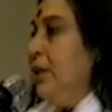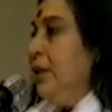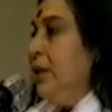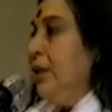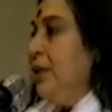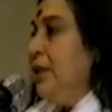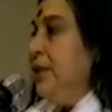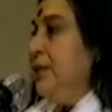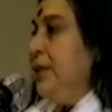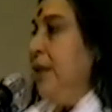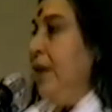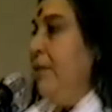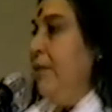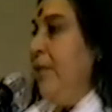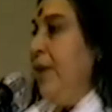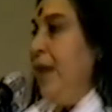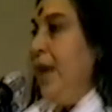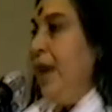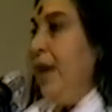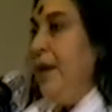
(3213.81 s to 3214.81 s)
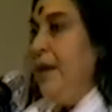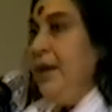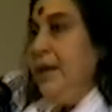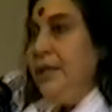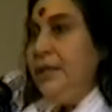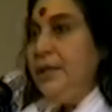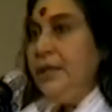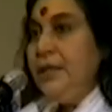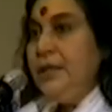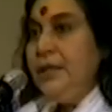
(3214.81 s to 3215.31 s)
In the same way,
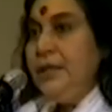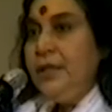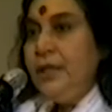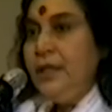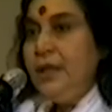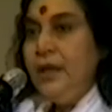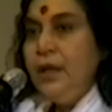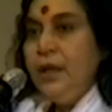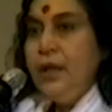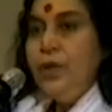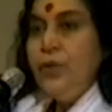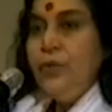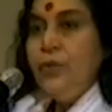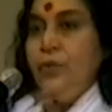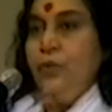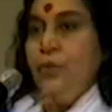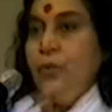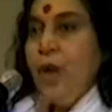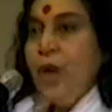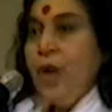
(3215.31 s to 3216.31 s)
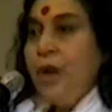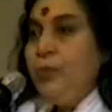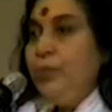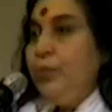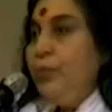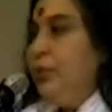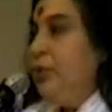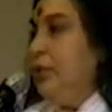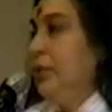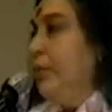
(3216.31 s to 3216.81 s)
unless and until you
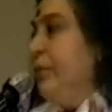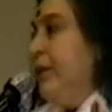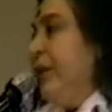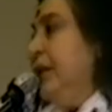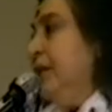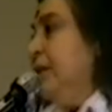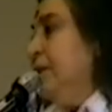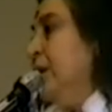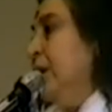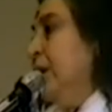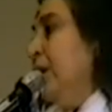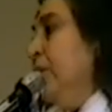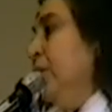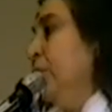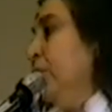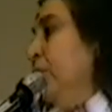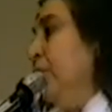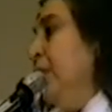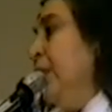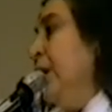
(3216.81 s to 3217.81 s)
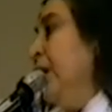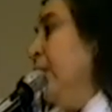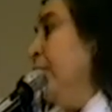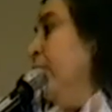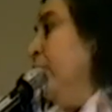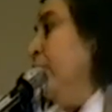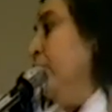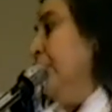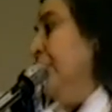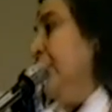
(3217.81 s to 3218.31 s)
are put to the mains, you will have
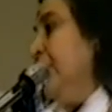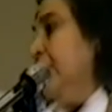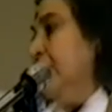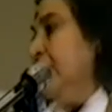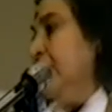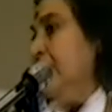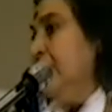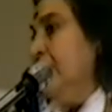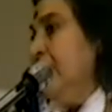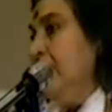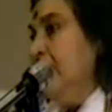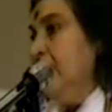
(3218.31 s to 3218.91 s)
no meanings.